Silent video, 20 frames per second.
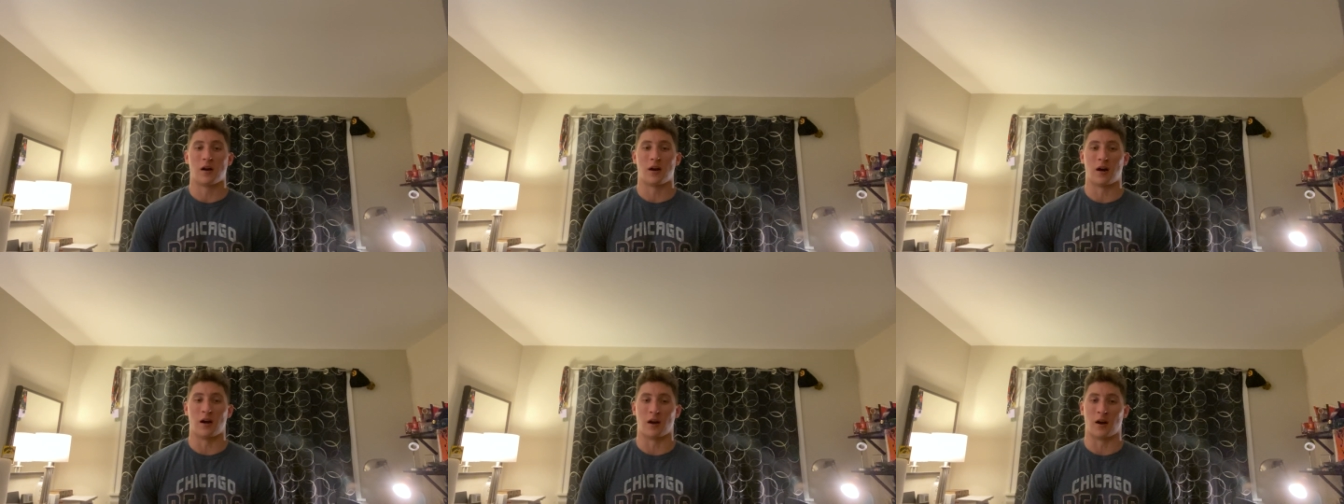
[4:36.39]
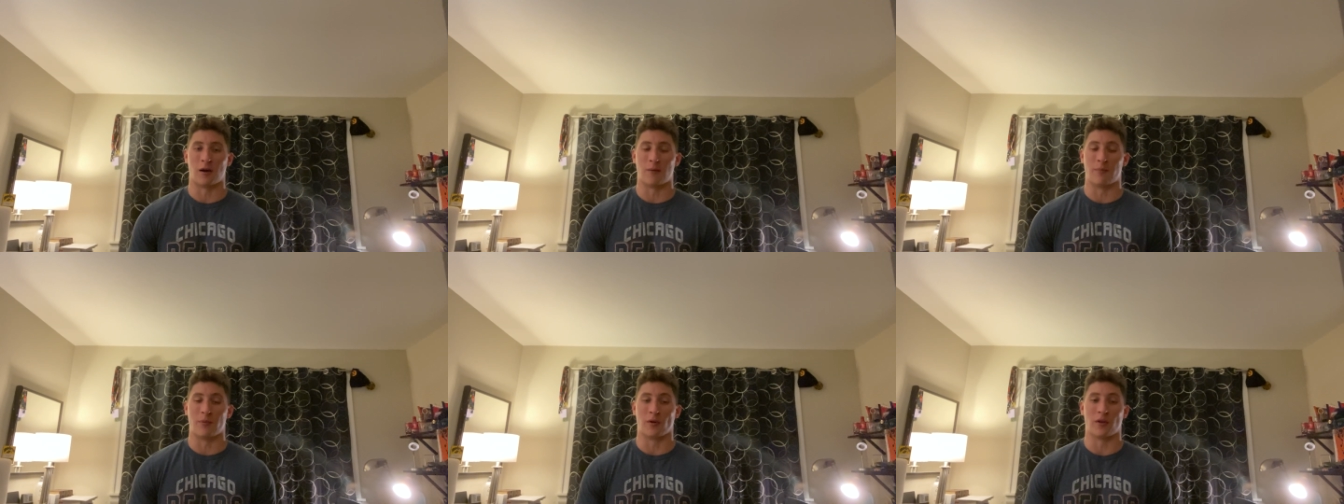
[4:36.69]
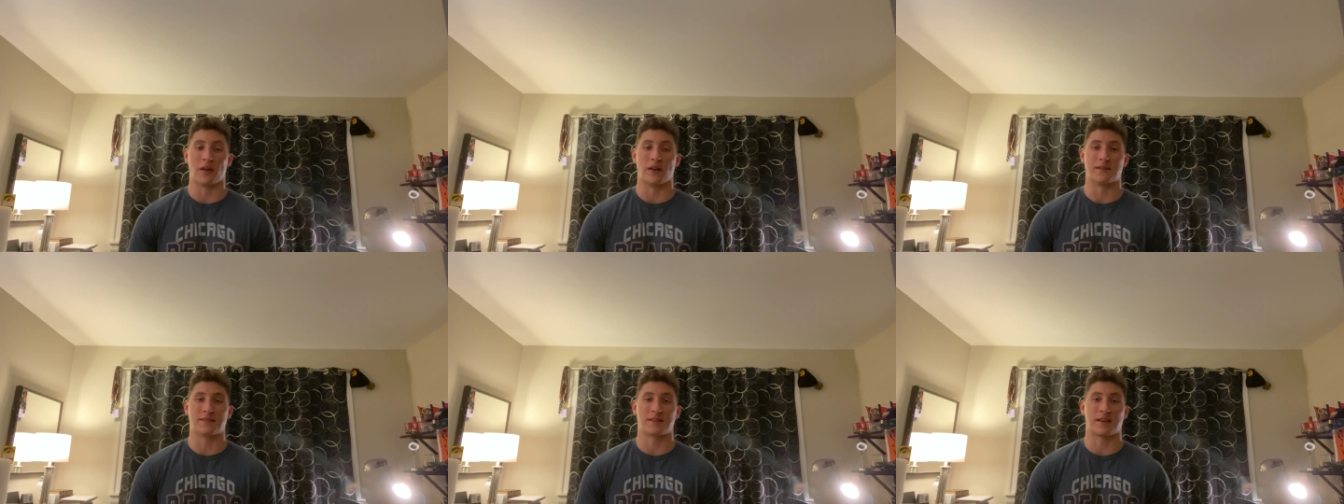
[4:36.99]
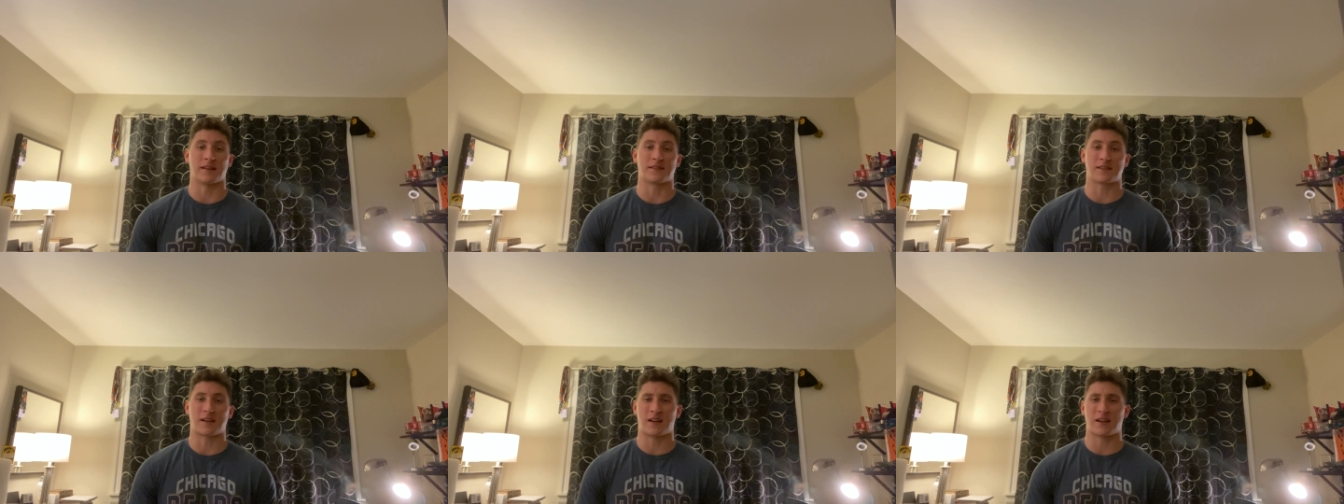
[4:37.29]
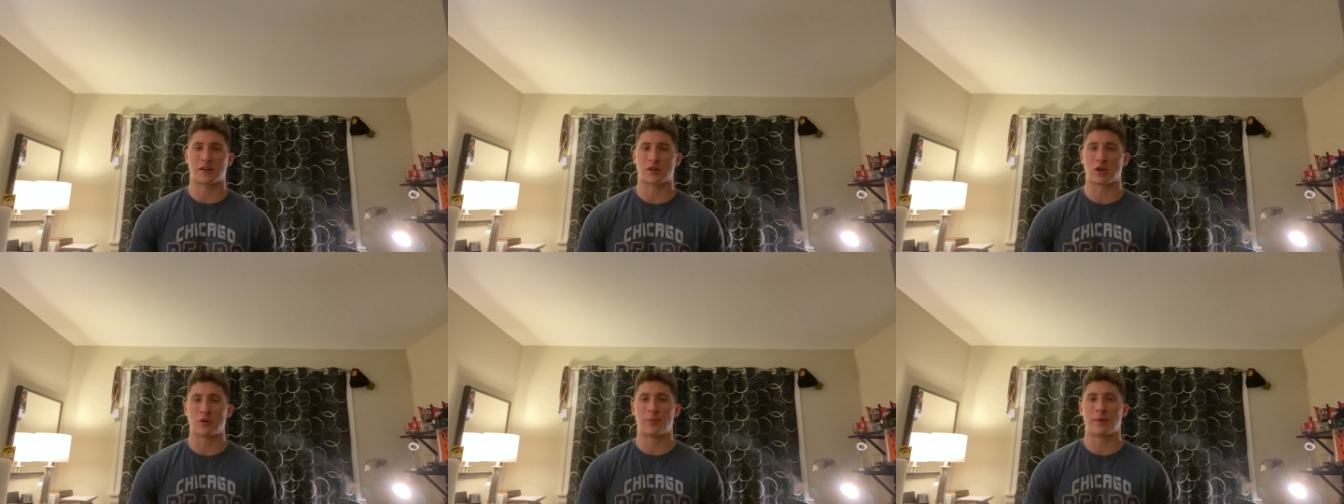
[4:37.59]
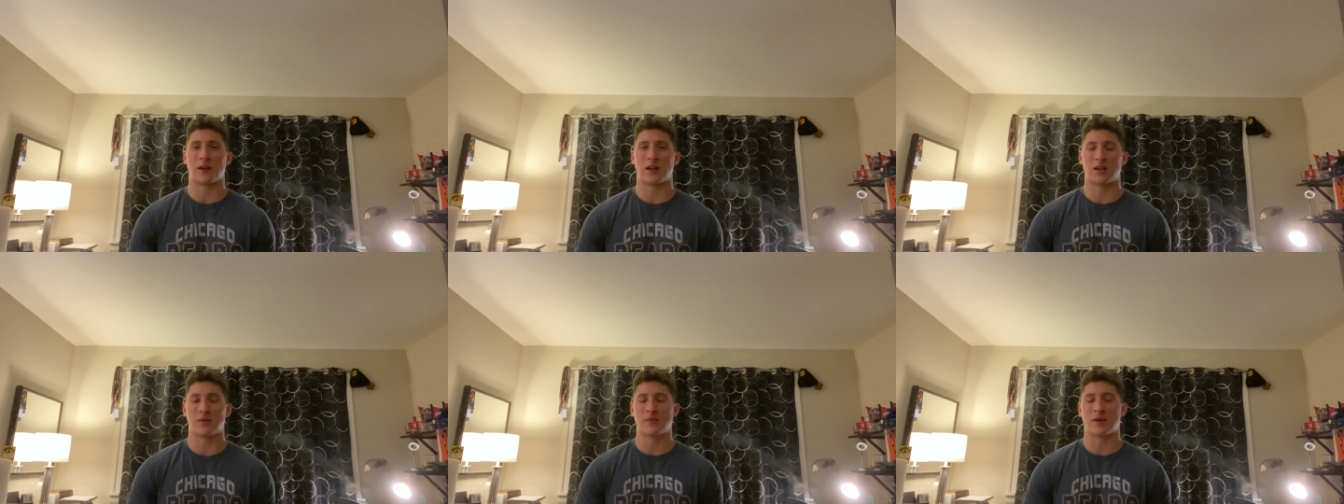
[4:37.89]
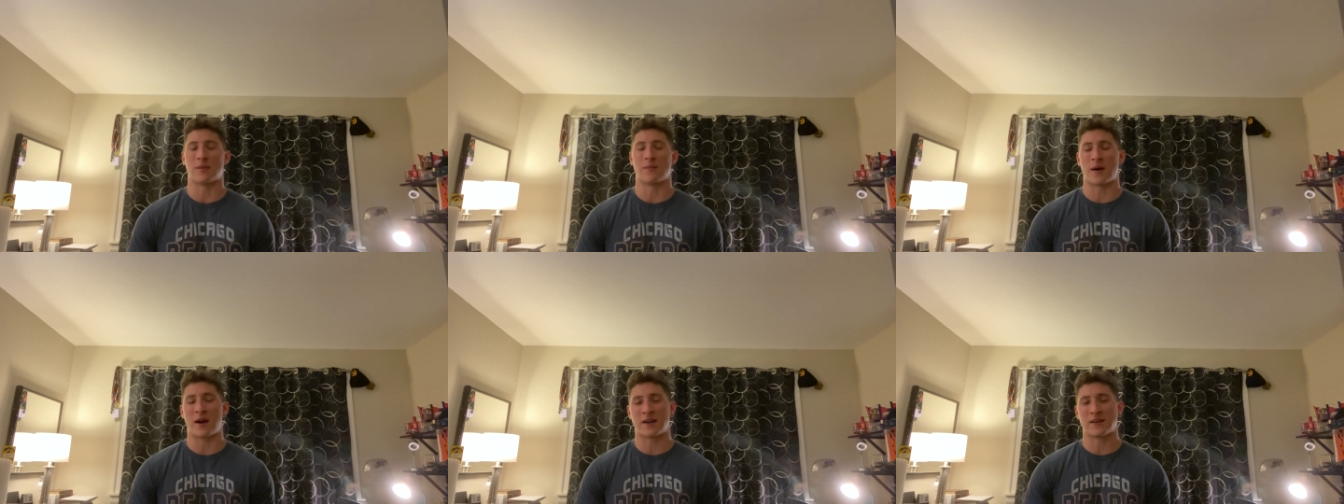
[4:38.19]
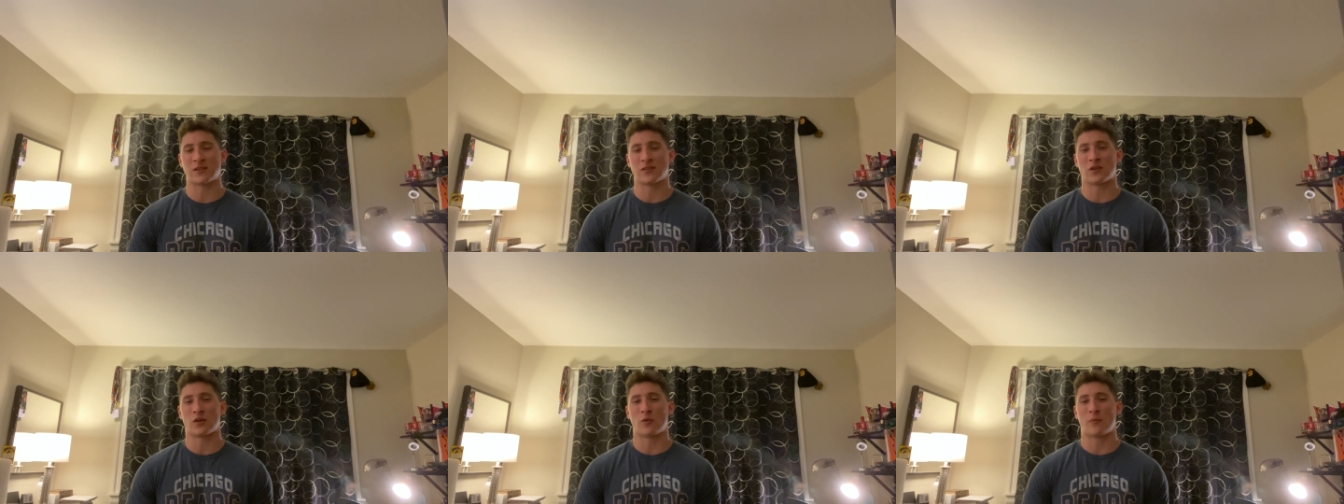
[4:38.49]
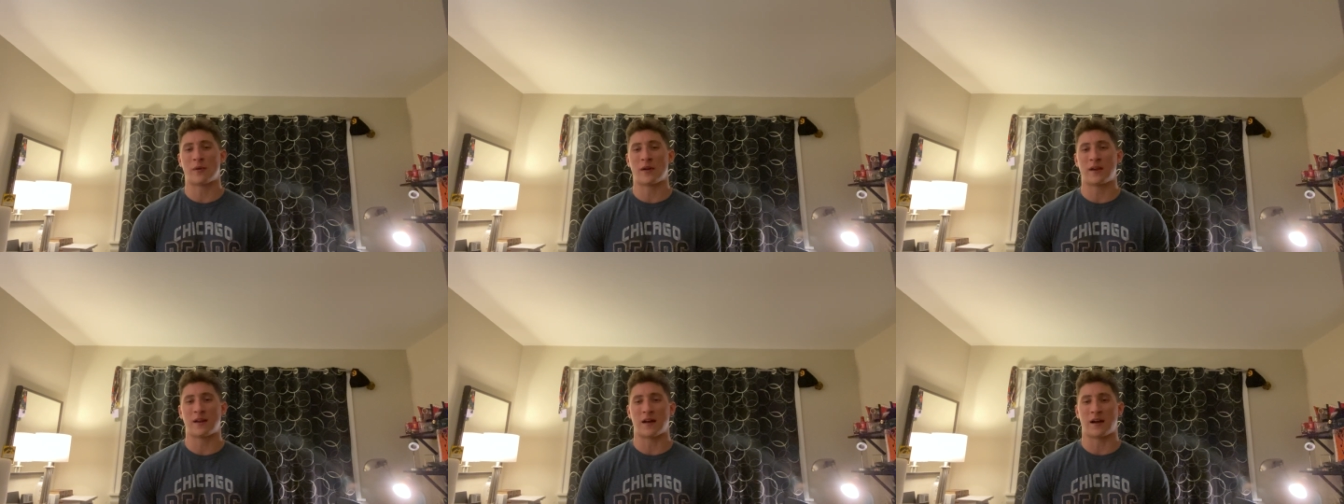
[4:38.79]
but it's kind of creeping into my mind a little bit.